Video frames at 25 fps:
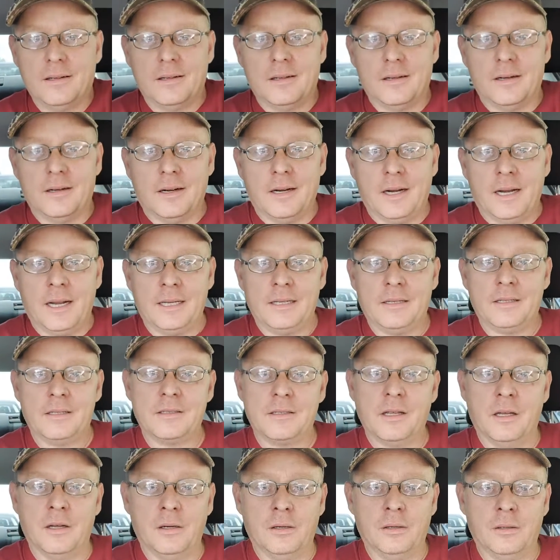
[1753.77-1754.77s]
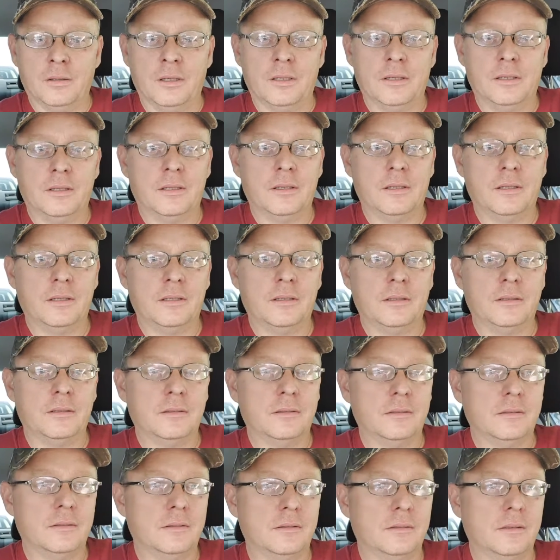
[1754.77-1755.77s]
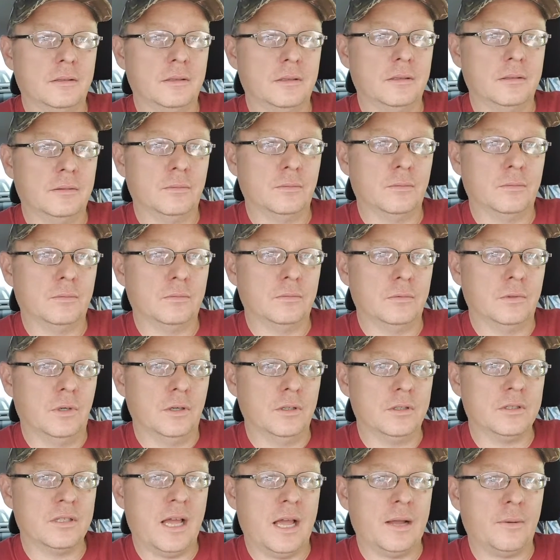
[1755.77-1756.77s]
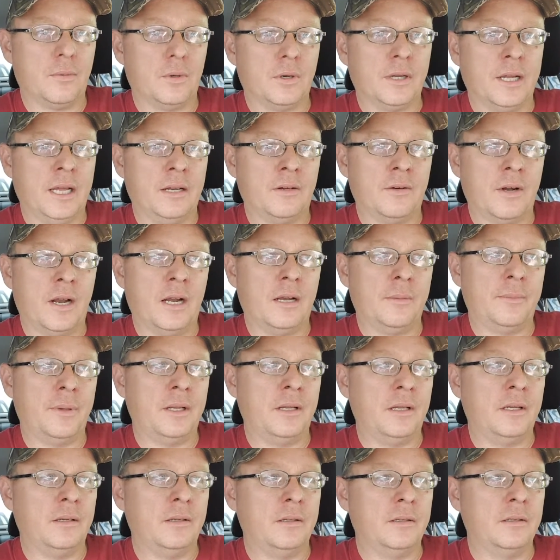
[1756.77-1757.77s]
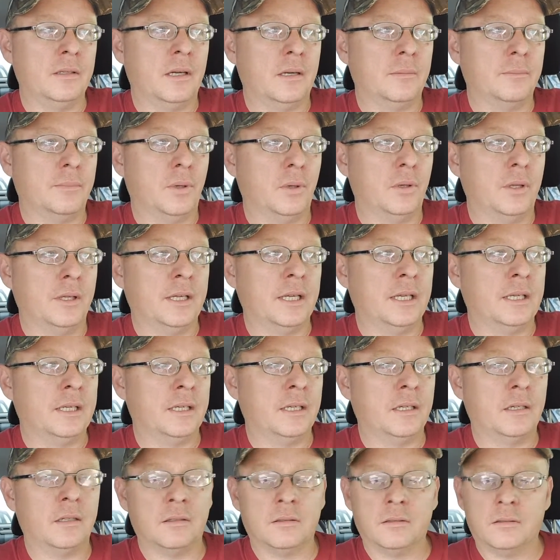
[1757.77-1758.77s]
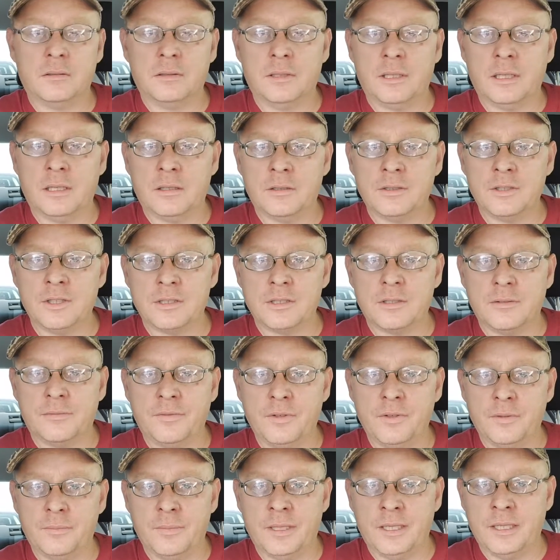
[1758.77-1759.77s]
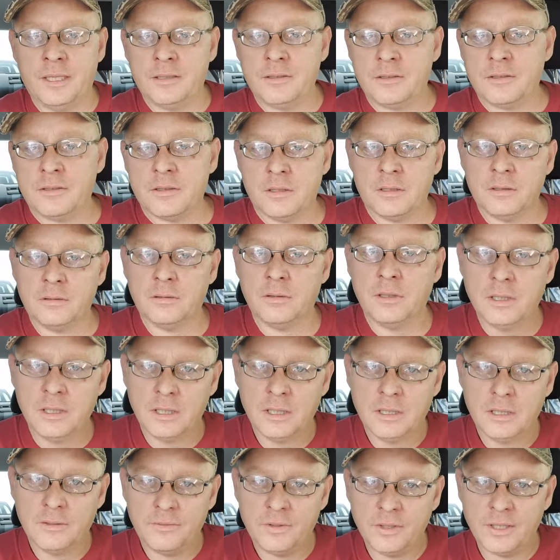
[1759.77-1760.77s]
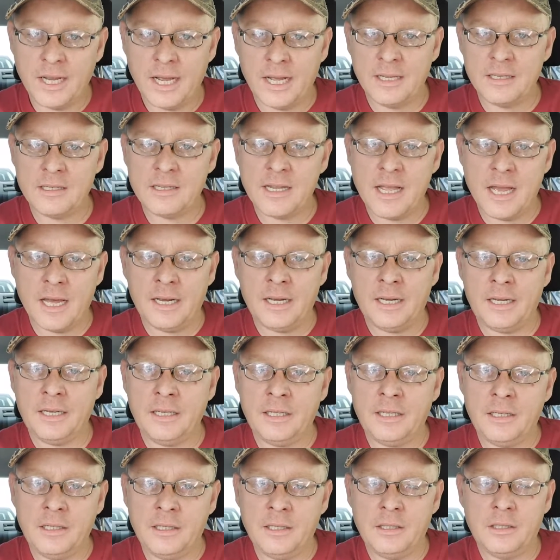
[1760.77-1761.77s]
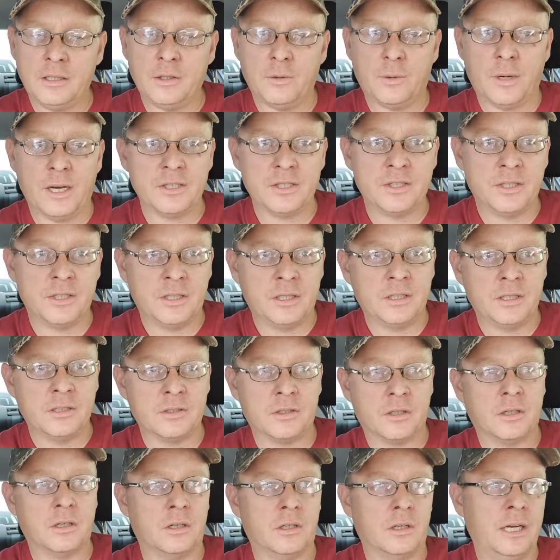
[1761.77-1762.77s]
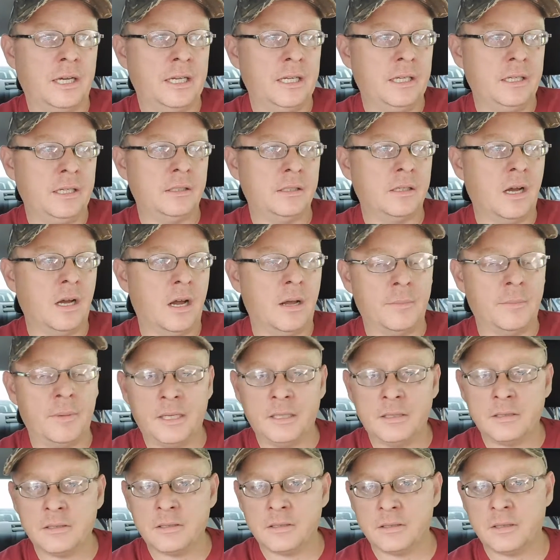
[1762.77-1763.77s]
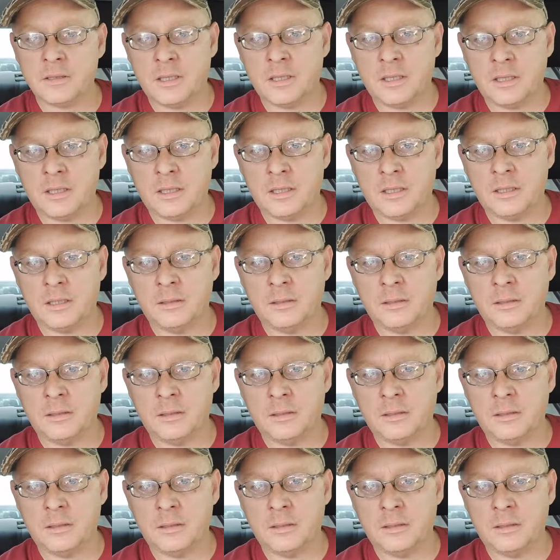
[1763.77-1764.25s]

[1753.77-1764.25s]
All right, so looks like we're getting ready to be pulling in here in just a few minutes. So if you guys got any questions or any comments,